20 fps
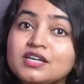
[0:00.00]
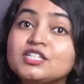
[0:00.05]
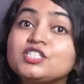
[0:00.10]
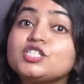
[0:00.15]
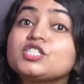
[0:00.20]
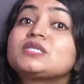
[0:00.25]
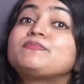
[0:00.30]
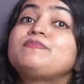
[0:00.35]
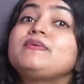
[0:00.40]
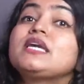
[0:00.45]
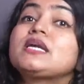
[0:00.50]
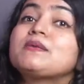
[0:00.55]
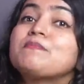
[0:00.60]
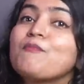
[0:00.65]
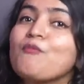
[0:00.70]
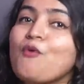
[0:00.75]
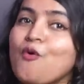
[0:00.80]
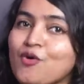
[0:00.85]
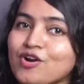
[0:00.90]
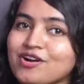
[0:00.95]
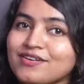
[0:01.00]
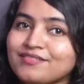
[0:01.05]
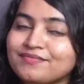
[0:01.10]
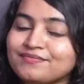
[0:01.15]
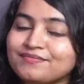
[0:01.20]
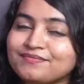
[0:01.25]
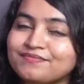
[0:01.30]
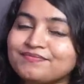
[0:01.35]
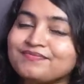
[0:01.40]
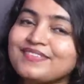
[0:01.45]
to speak more
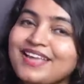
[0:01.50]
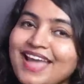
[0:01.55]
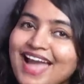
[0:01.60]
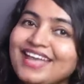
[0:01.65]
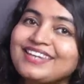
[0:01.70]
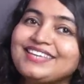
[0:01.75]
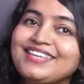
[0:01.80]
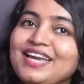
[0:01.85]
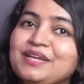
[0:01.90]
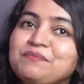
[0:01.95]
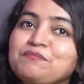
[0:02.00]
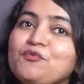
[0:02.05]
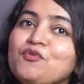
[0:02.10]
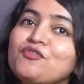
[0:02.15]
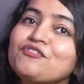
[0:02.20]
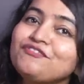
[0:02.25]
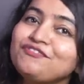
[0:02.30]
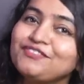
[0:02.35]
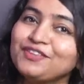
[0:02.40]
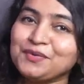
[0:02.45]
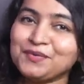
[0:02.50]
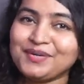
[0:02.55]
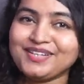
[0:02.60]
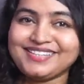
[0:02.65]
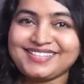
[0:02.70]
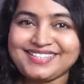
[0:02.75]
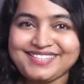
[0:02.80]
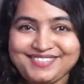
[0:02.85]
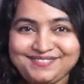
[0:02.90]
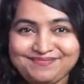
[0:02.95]
and get more
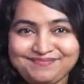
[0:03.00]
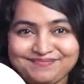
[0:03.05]
fluent.